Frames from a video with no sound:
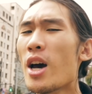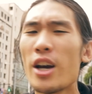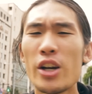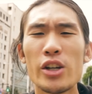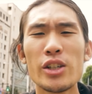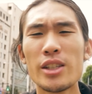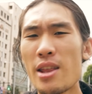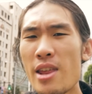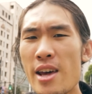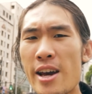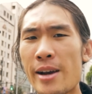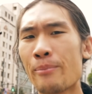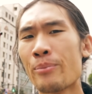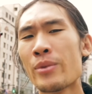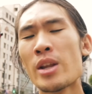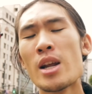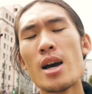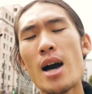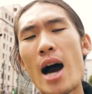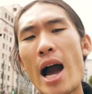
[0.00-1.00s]
here's the thing,
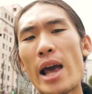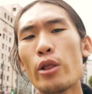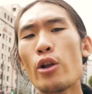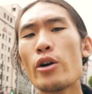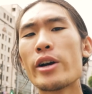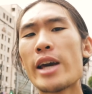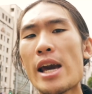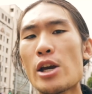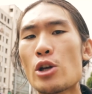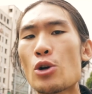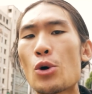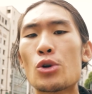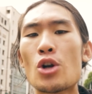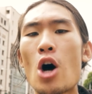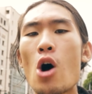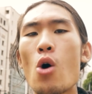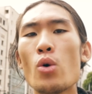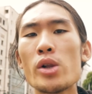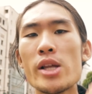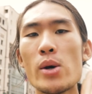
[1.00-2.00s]
I look at, you know,
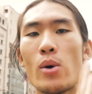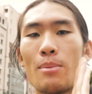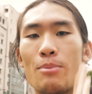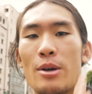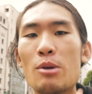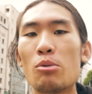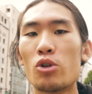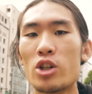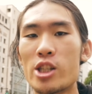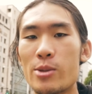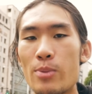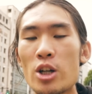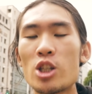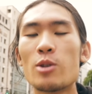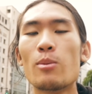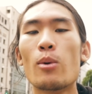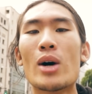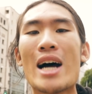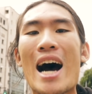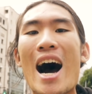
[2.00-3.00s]
not only what people respond
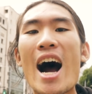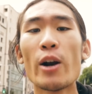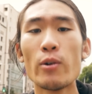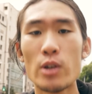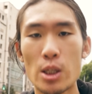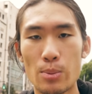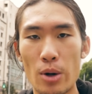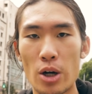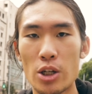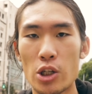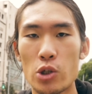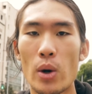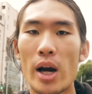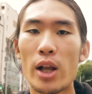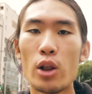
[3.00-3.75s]
to, but what I respond to.